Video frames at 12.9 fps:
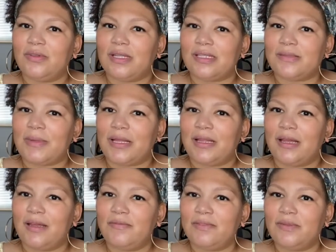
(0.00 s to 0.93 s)
that's my
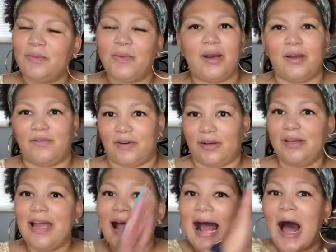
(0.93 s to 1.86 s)
left, whatever.
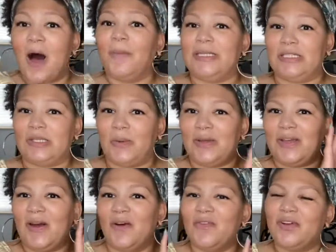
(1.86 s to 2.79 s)
I'll be showing
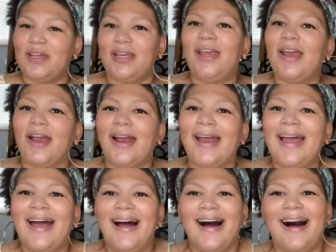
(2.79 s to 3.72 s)
it over here.
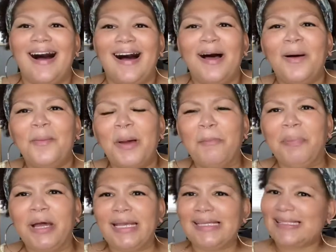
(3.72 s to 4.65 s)

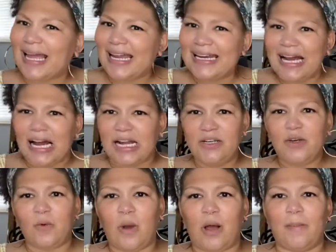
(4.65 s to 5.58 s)
But it's kind of
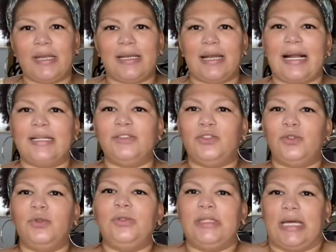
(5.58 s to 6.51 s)
underwhelming. Like I
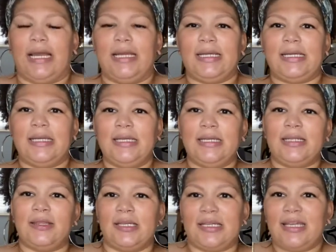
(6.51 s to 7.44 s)
do like
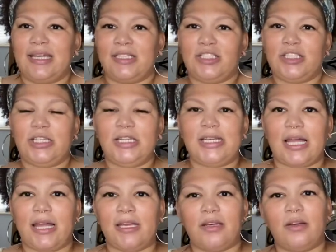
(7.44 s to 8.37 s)
the kitschy
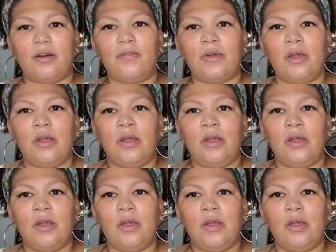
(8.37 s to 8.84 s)
kind of,